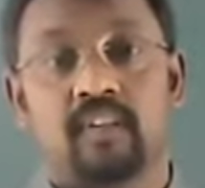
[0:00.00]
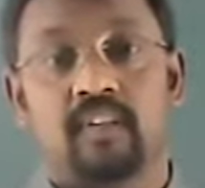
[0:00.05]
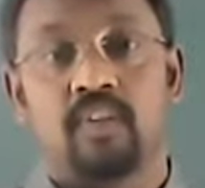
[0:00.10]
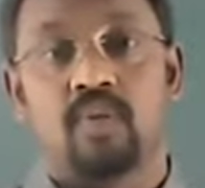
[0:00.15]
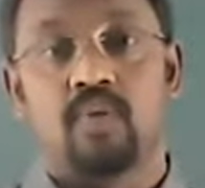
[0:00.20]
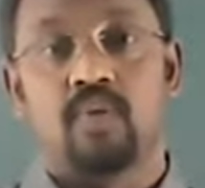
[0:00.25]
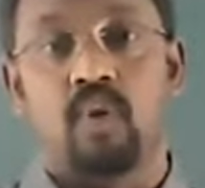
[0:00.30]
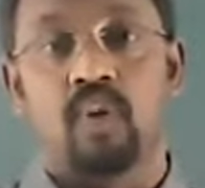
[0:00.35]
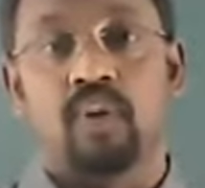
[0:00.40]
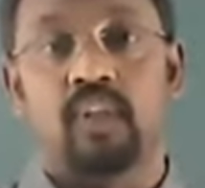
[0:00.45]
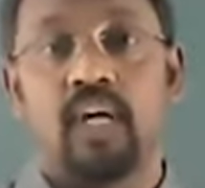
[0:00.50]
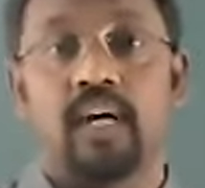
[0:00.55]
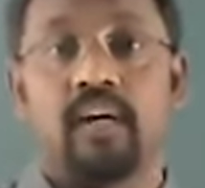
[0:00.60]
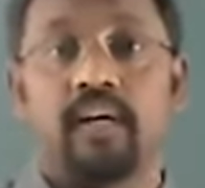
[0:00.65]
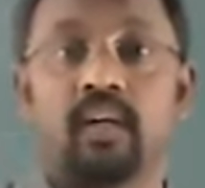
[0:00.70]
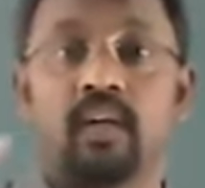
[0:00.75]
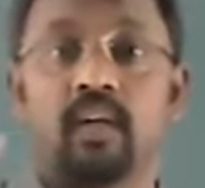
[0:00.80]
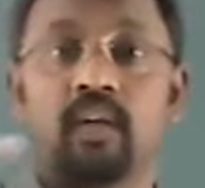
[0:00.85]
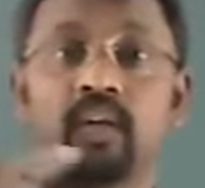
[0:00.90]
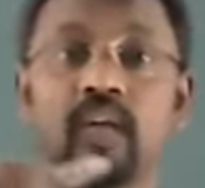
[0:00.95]
So
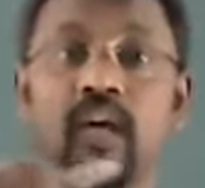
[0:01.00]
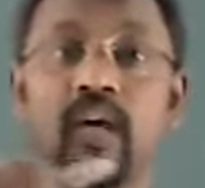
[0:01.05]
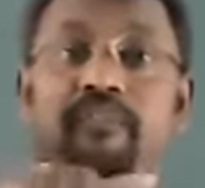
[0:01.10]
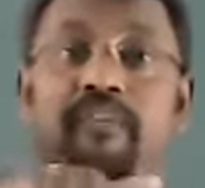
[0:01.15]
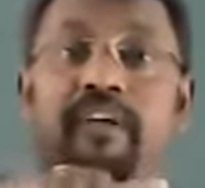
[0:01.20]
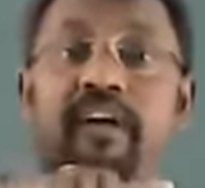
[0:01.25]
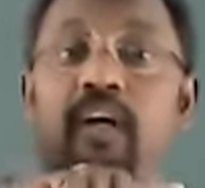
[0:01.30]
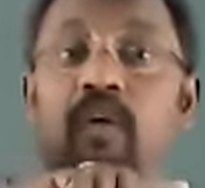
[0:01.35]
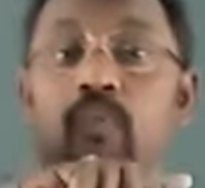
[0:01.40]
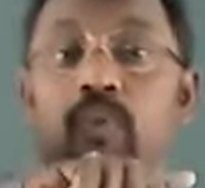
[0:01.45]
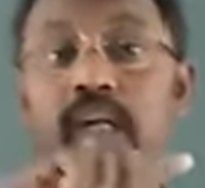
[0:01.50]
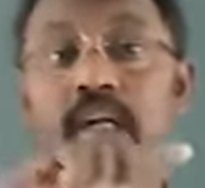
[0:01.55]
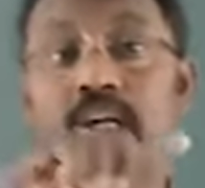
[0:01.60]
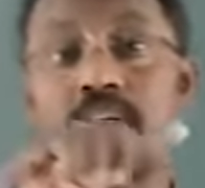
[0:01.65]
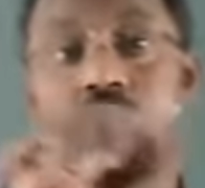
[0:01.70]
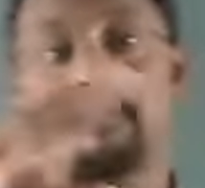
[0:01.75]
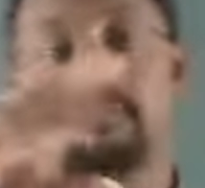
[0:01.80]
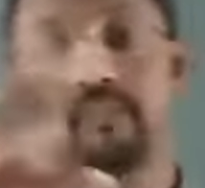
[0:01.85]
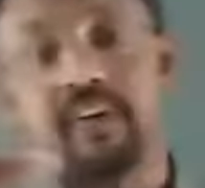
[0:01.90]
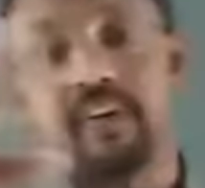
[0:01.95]
that the wind will
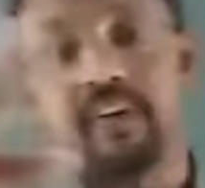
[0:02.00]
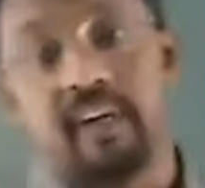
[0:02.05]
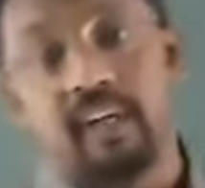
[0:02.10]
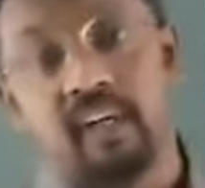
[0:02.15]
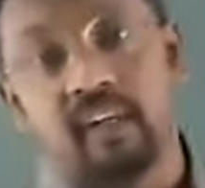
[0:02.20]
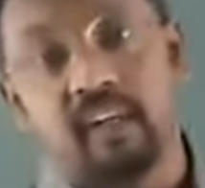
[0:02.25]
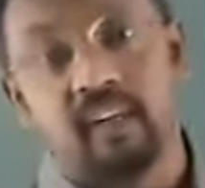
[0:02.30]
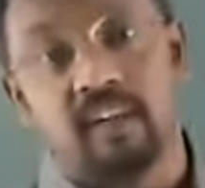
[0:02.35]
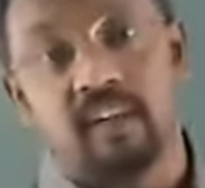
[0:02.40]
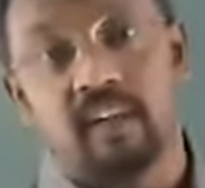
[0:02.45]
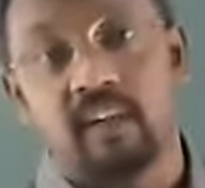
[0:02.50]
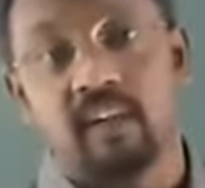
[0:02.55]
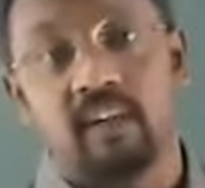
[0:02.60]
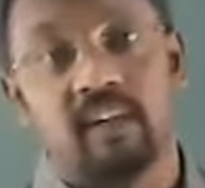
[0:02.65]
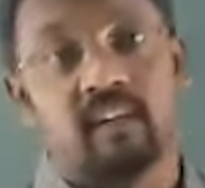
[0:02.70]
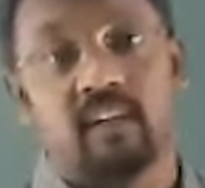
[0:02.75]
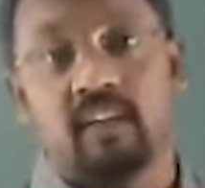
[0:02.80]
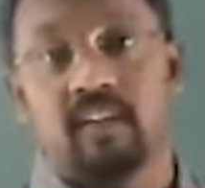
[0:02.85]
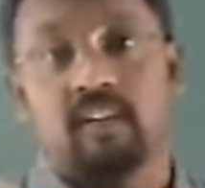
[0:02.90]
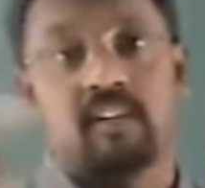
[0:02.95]
come very
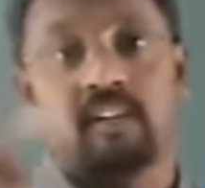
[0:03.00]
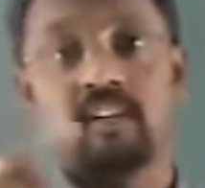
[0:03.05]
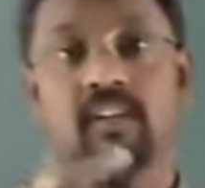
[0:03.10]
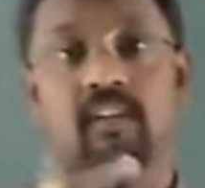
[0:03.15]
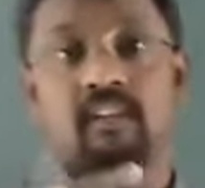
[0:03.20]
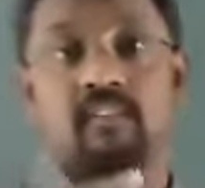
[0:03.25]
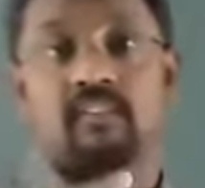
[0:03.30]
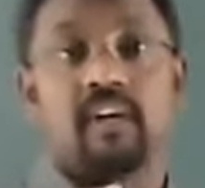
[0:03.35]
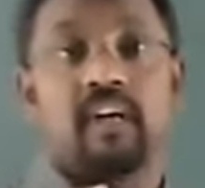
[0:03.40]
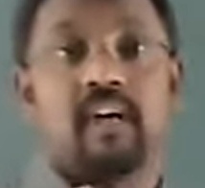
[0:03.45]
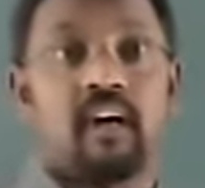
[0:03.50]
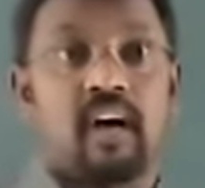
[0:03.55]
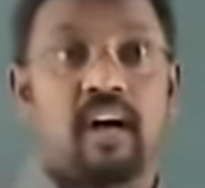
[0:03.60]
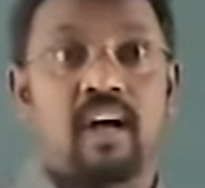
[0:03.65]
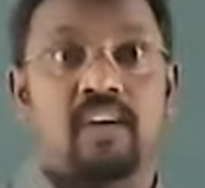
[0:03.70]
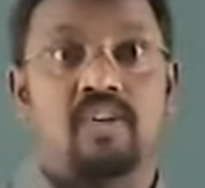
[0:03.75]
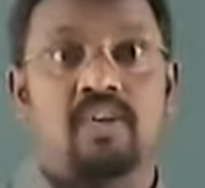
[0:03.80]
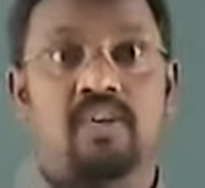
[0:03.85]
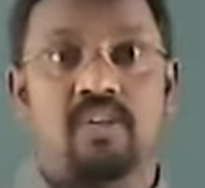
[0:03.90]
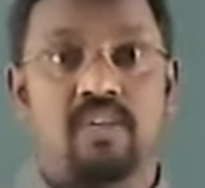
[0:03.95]

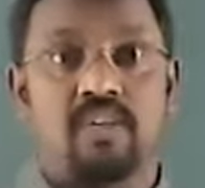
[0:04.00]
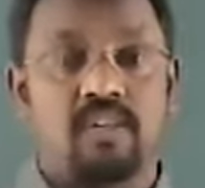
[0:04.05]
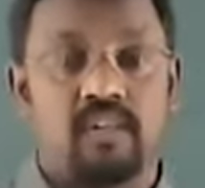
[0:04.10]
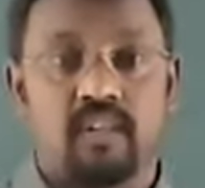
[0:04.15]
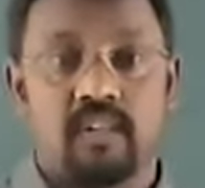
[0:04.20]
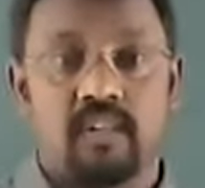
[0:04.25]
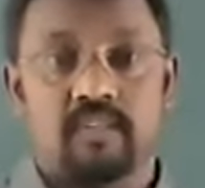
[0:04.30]
rush.